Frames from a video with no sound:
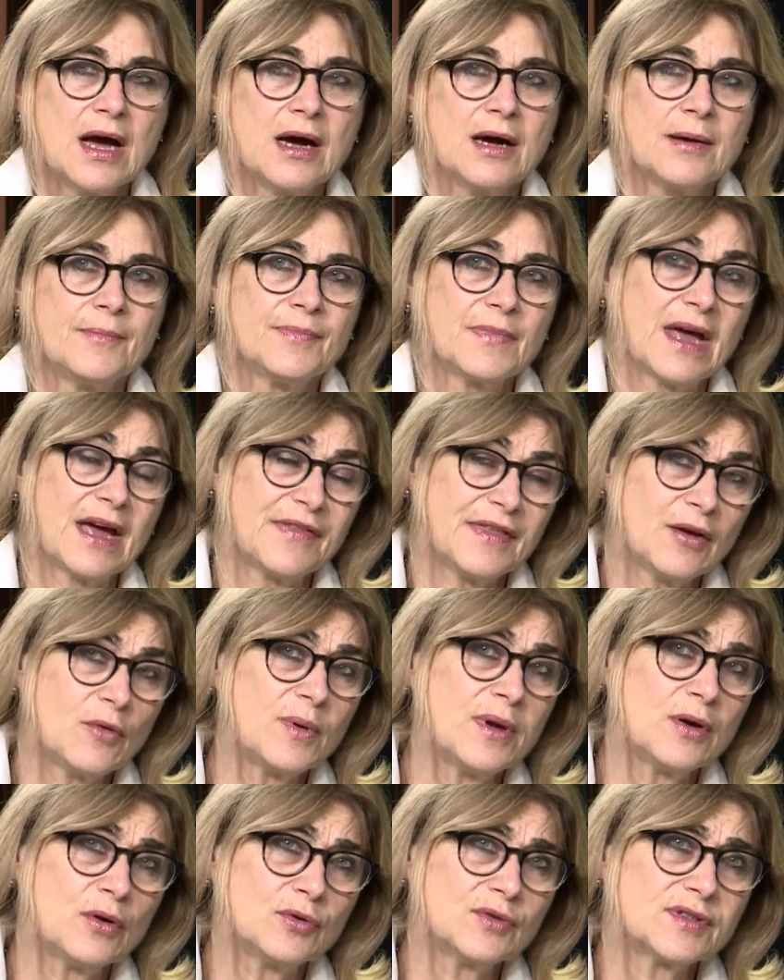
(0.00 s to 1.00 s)
I
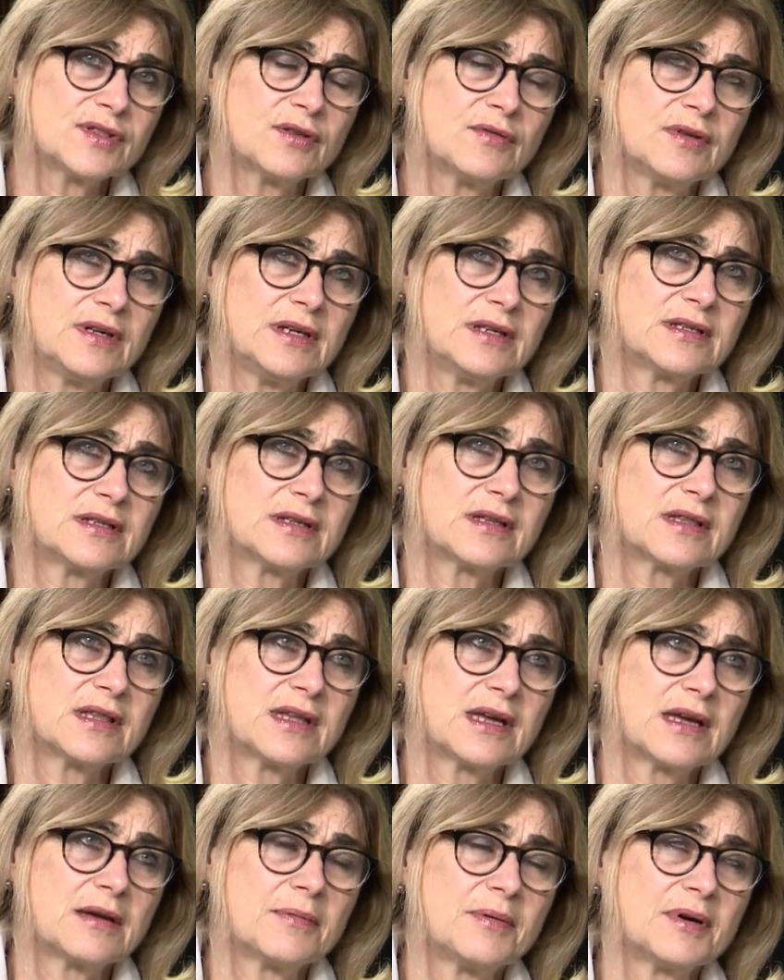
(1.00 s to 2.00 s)
think we also need to
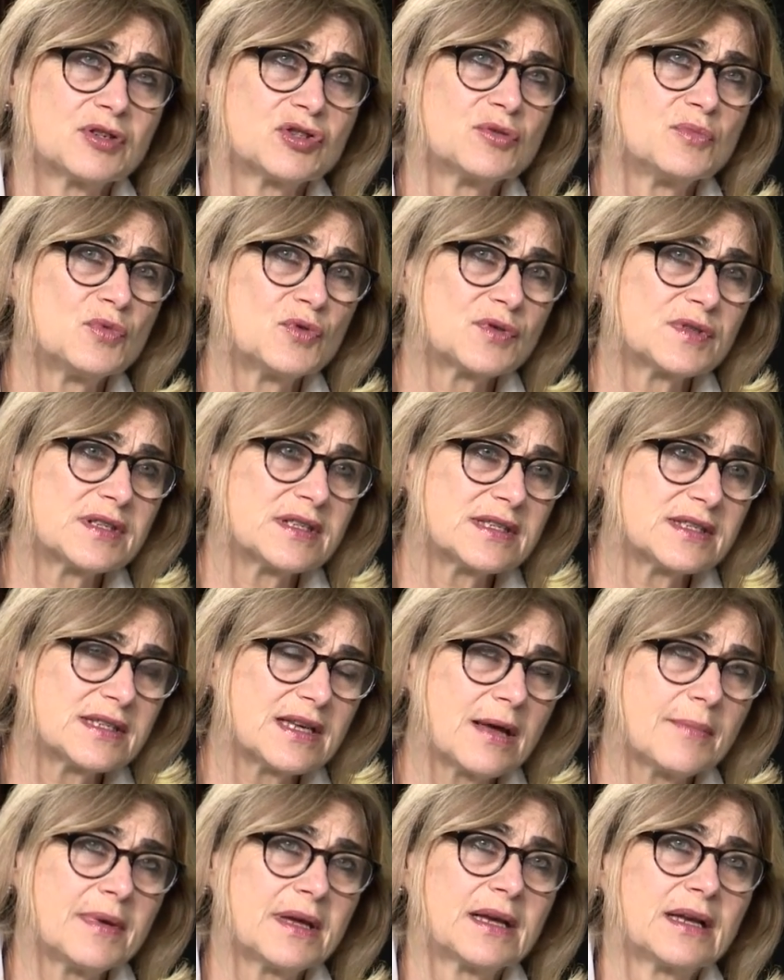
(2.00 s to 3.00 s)
think much more
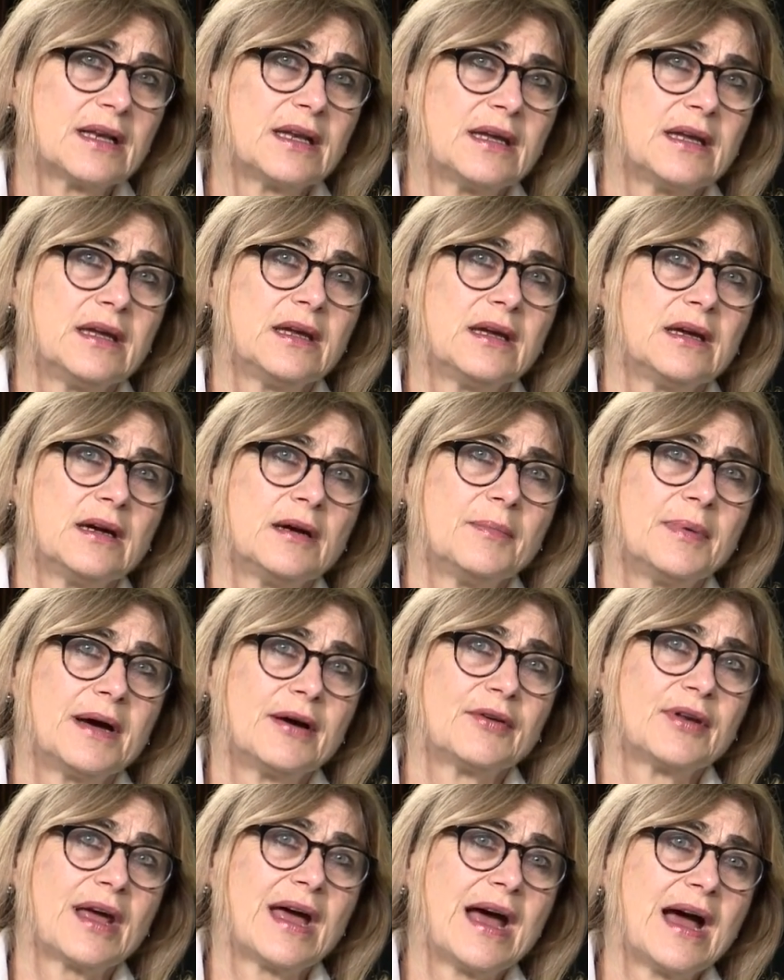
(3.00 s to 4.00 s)
systemically
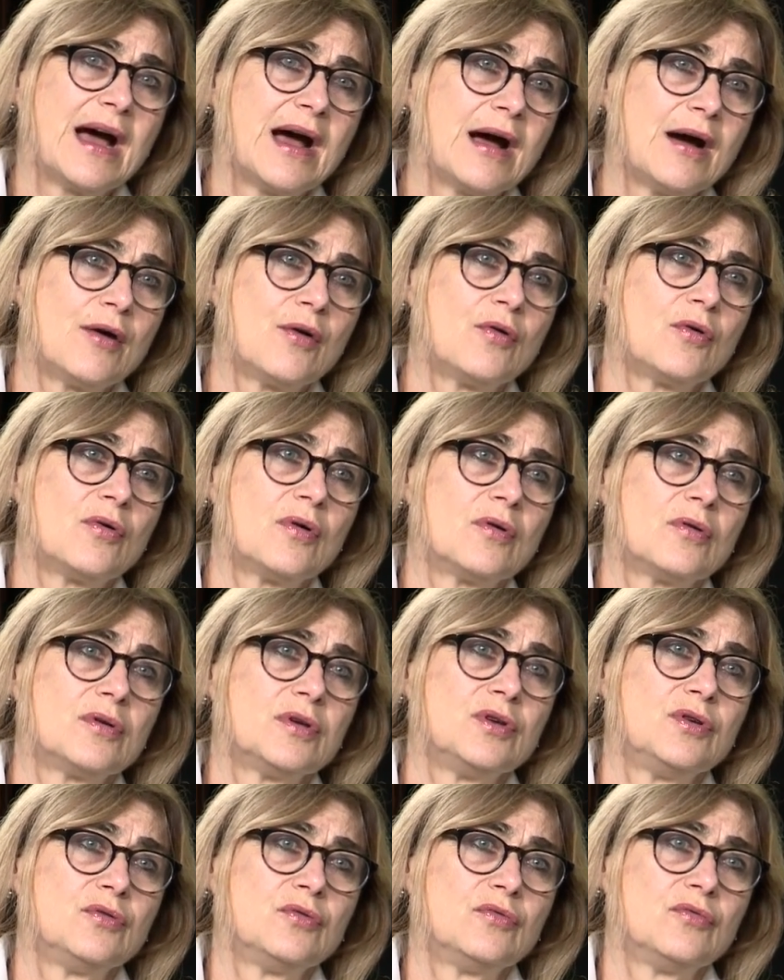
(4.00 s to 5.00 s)
about how
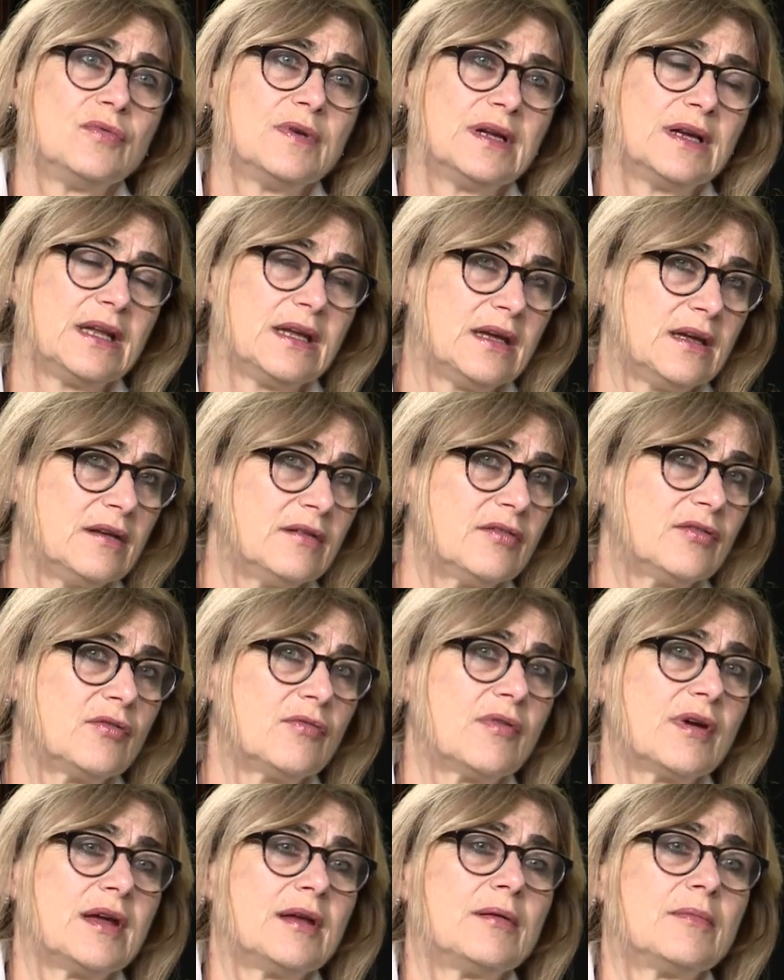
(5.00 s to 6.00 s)
you really
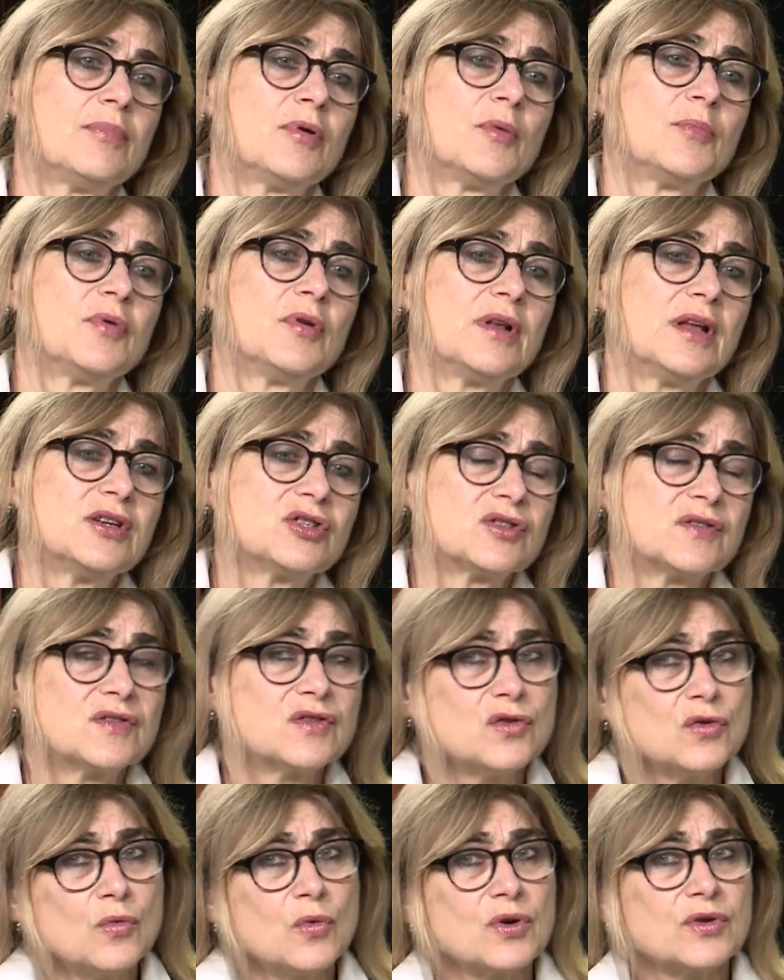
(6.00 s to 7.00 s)
integrate
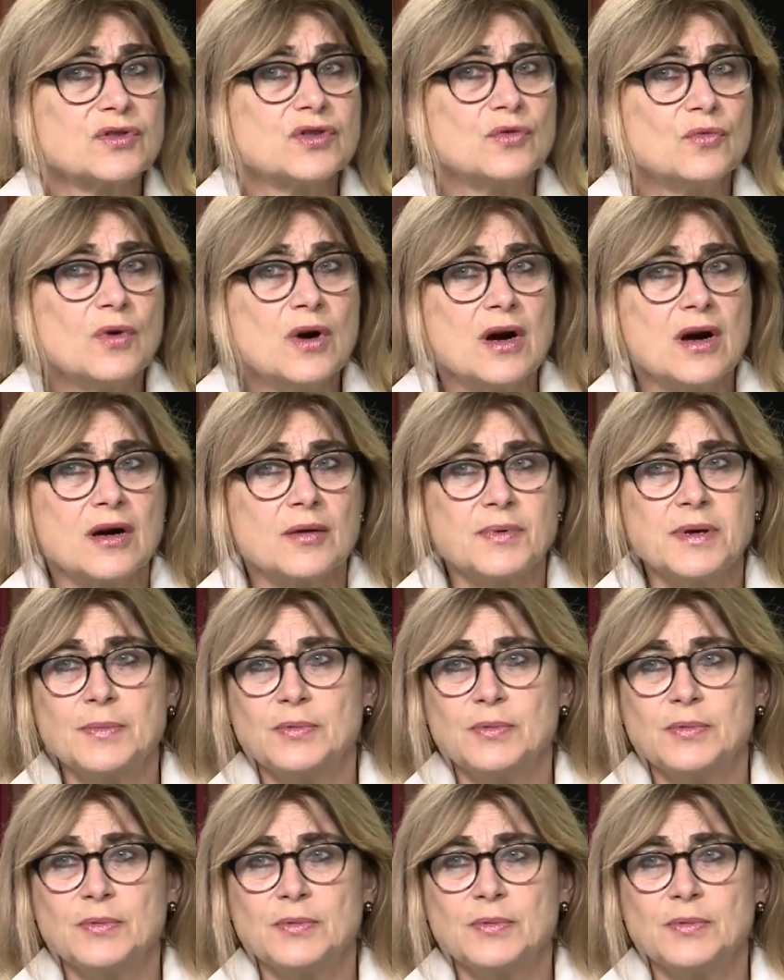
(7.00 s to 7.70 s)
populations who want to work.